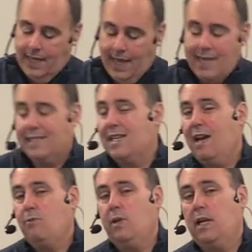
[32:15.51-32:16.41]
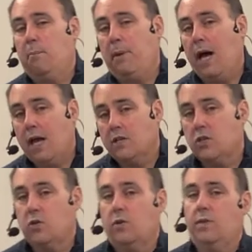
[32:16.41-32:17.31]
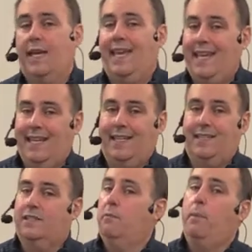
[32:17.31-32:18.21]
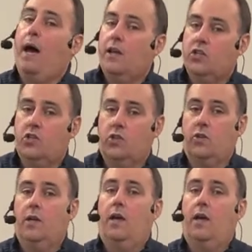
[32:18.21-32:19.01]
And it's not really a posture of the hands, it's a posture